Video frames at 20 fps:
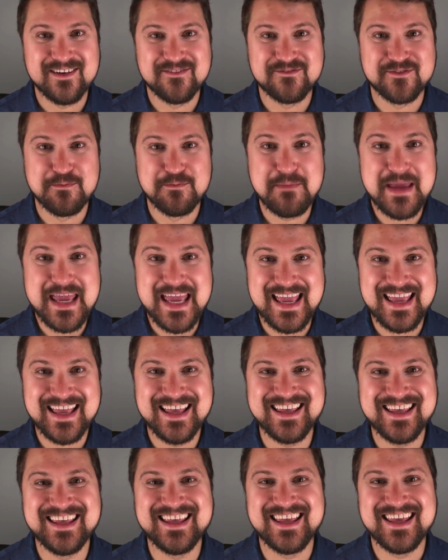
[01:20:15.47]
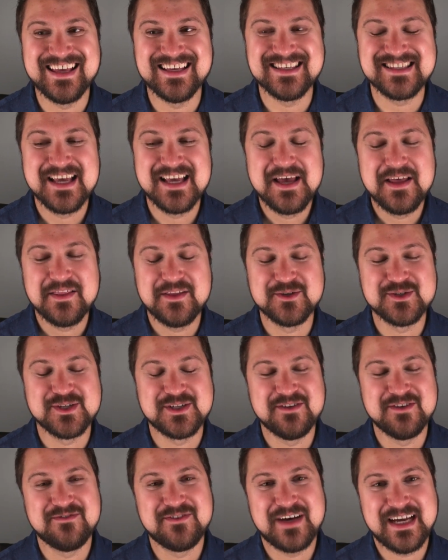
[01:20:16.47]
for me is there's a
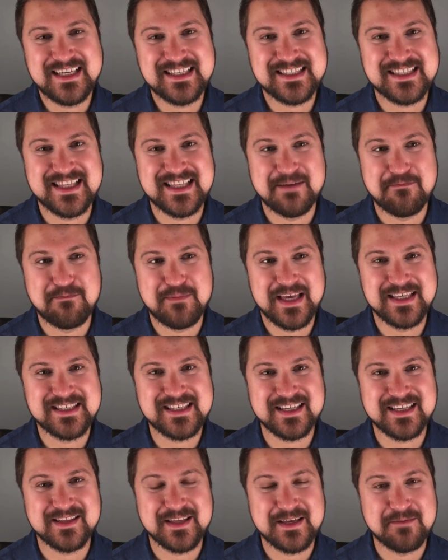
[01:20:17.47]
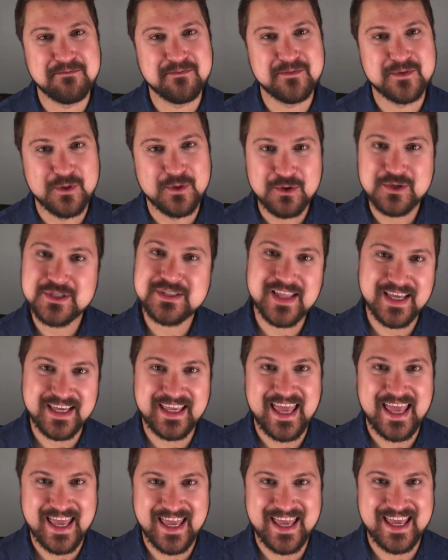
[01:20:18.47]
device that basically looks
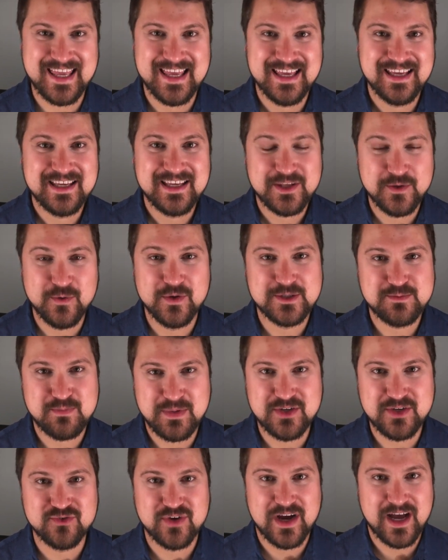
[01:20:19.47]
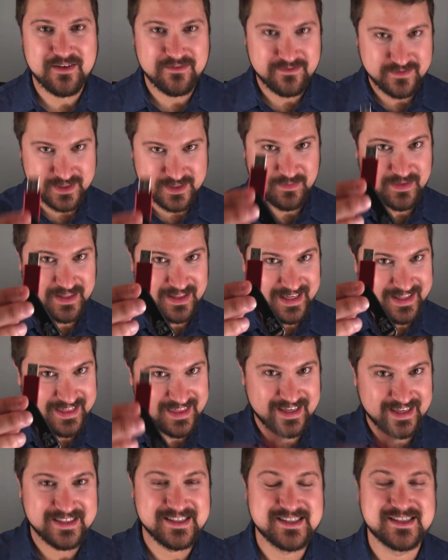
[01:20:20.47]
like a USB drive, something like
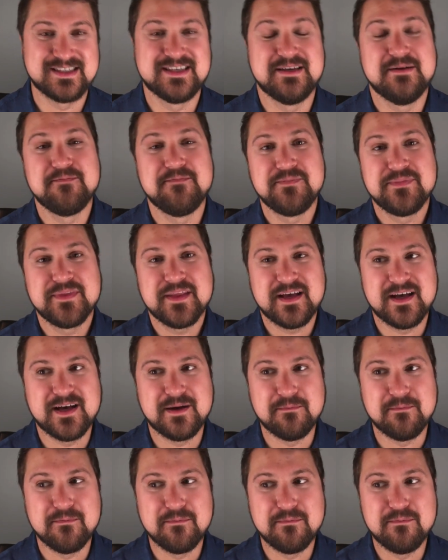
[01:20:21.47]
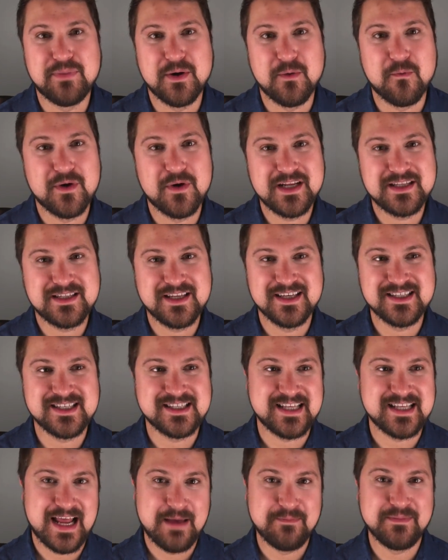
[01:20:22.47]
this, but what it does
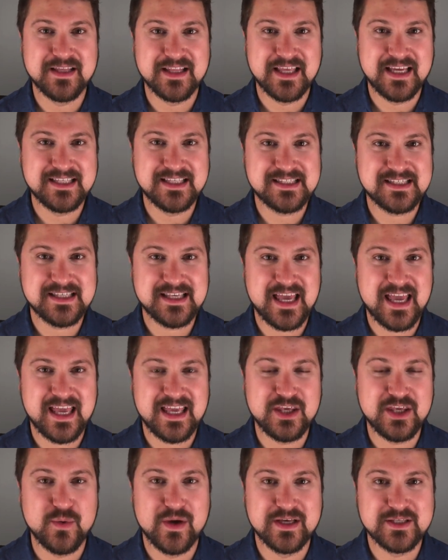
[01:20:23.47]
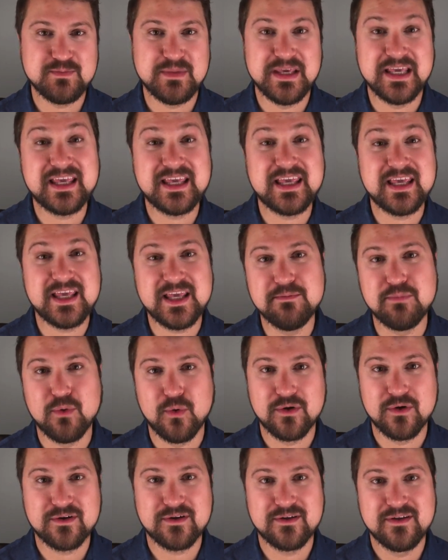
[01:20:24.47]
is it emulates a USB
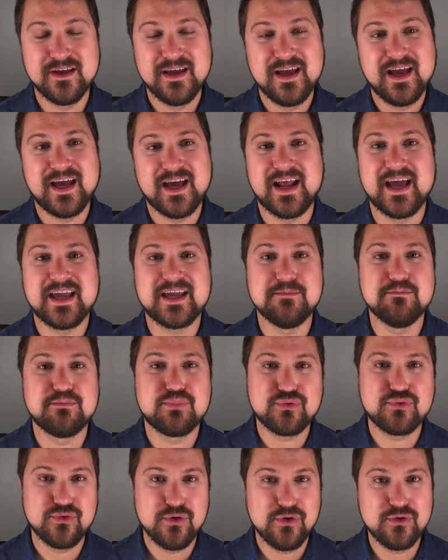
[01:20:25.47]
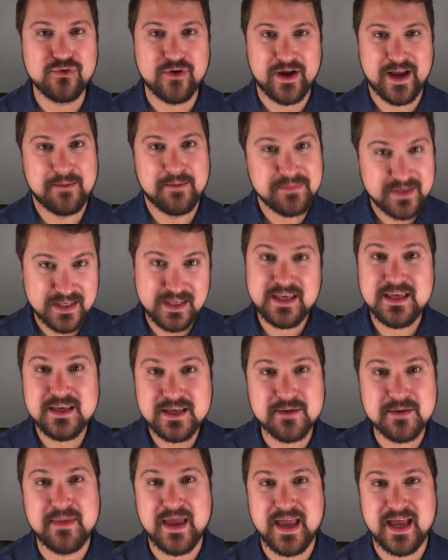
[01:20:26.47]
keyboard, and I can program key
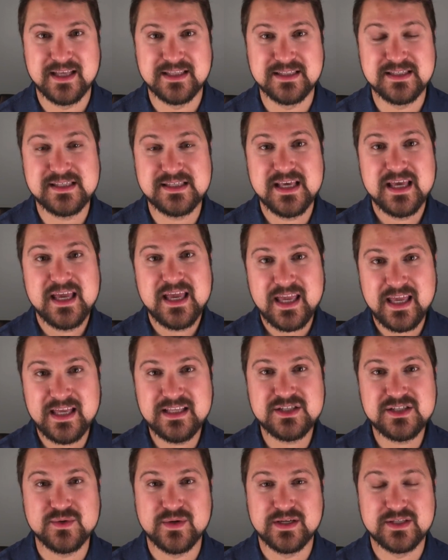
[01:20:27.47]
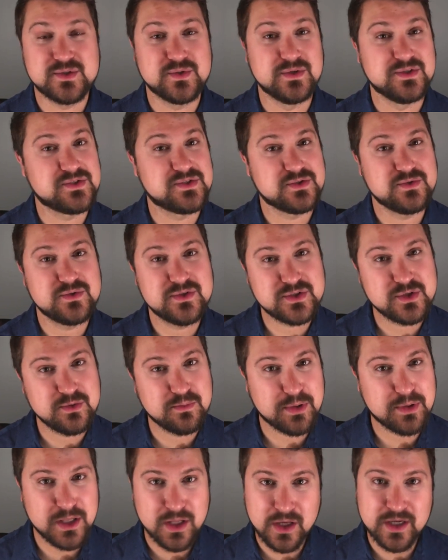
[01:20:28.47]
commands into it. So as soon as you
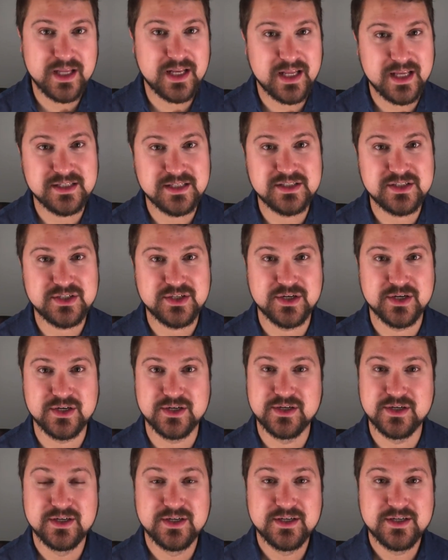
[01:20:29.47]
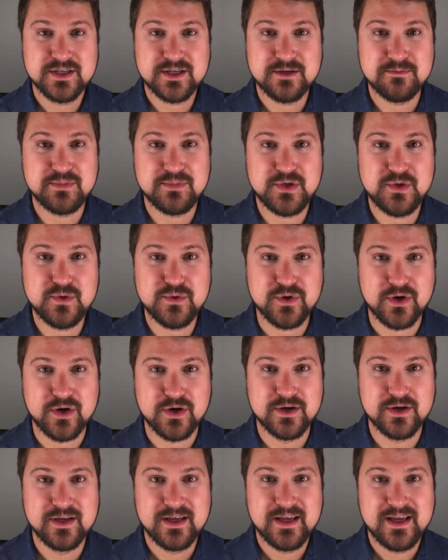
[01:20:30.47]
plug it into your
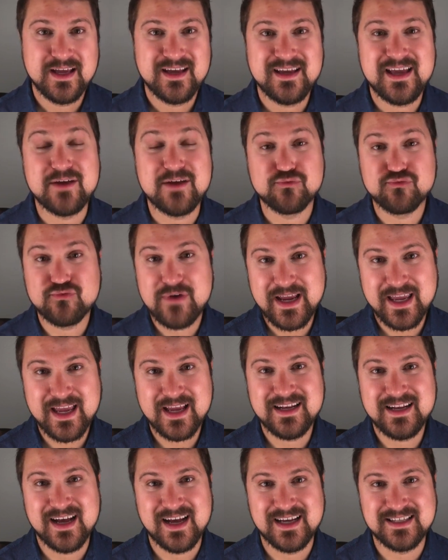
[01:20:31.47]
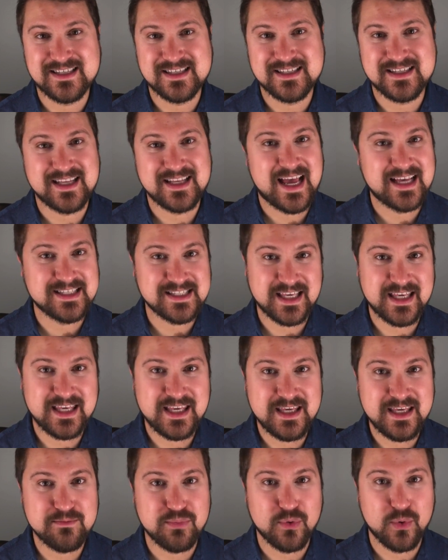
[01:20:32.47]
computer, it recognizes it as a
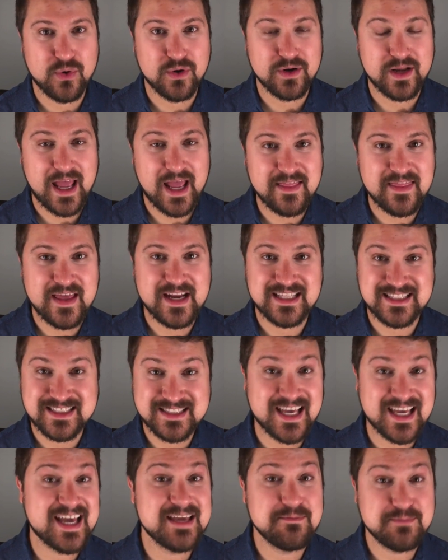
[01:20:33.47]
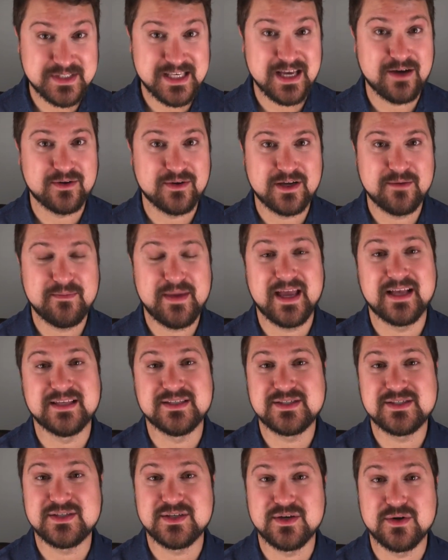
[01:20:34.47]
keyboard and then it types out
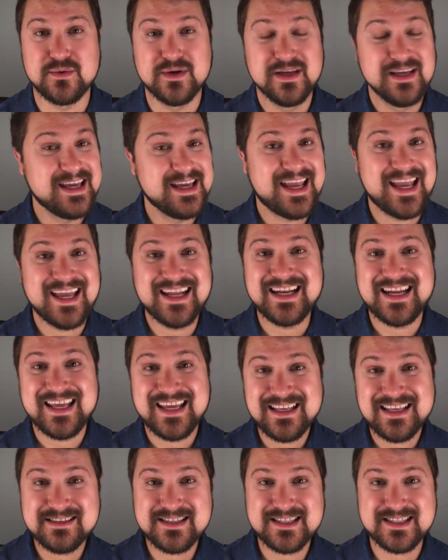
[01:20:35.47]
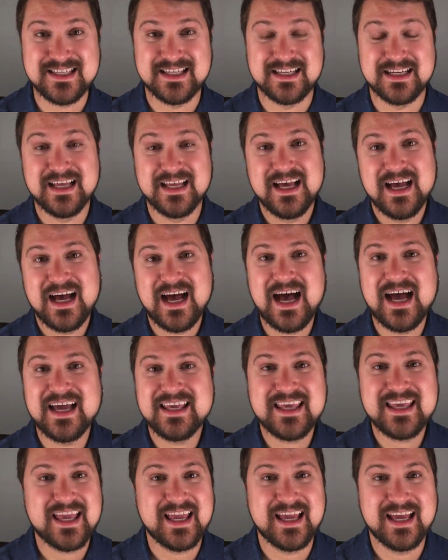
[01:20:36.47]
commands. So in an instant, I
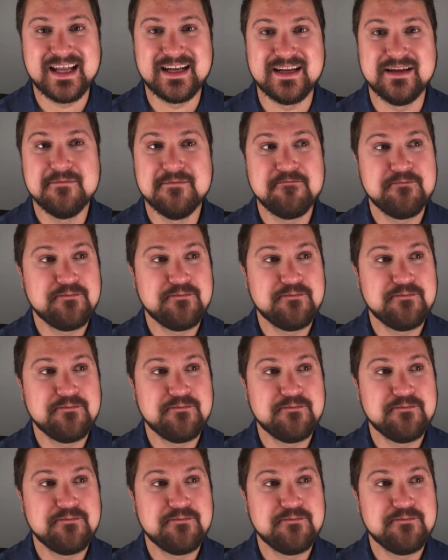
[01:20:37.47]
can,